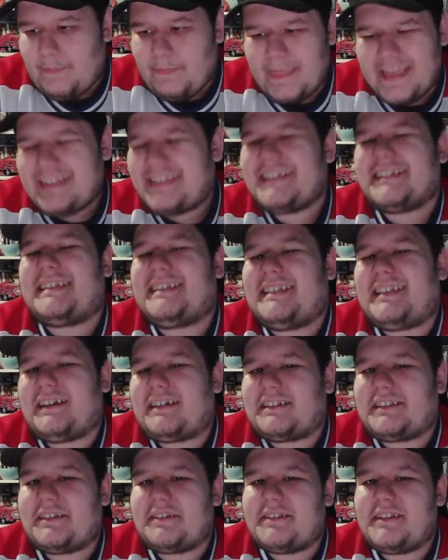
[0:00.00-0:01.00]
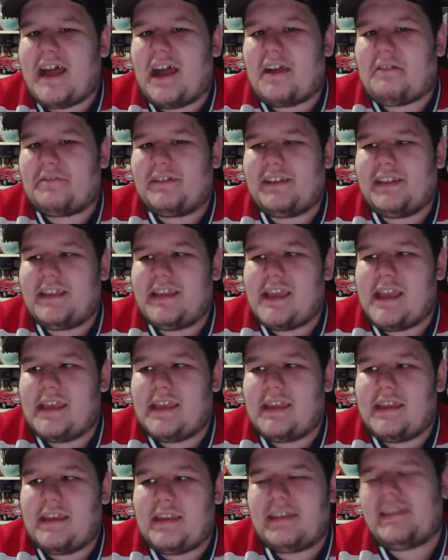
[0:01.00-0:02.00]
It just sucks there's not
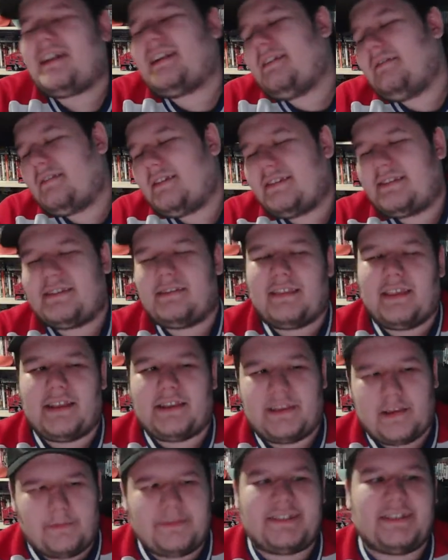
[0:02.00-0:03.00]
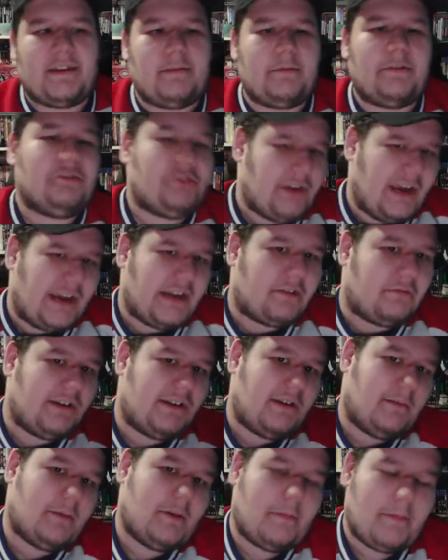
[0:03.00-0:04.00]
really not even necessarily a WCW trying to run
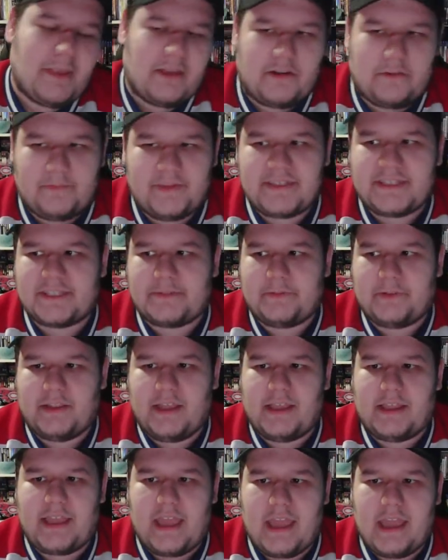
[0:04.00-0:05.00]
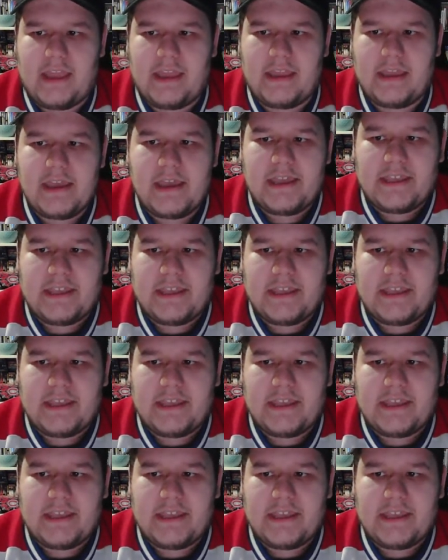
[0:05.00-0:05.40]
WWE out of business, but like a